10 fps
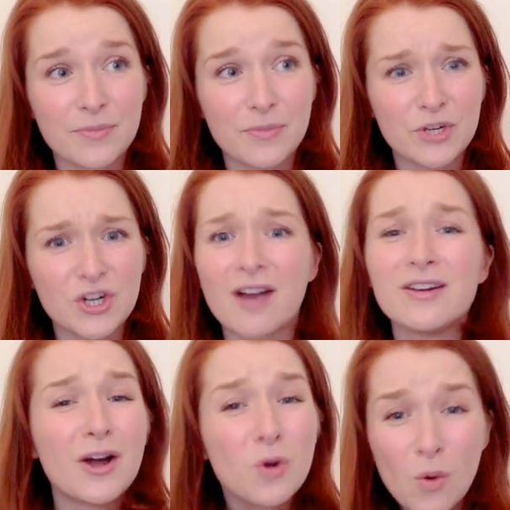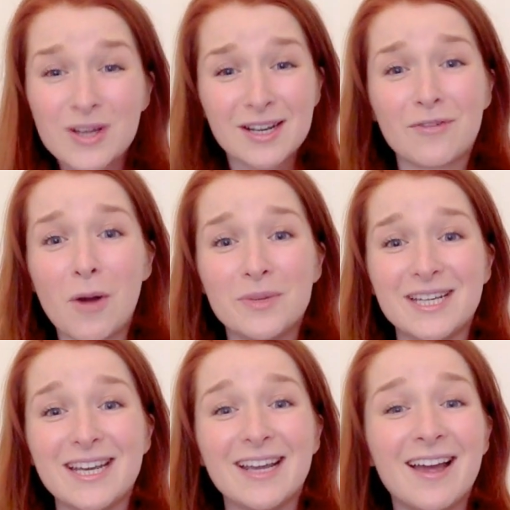which I'd always loved
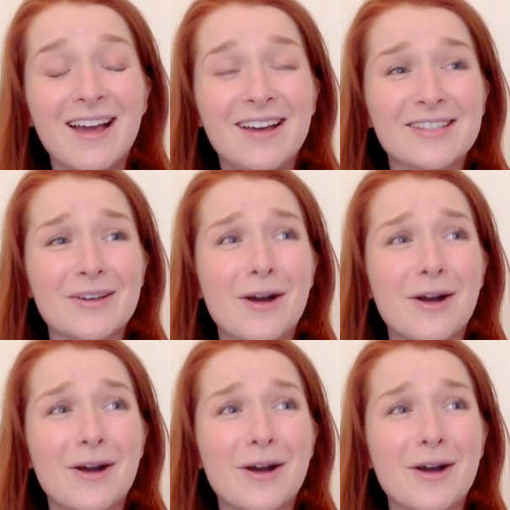comedy, so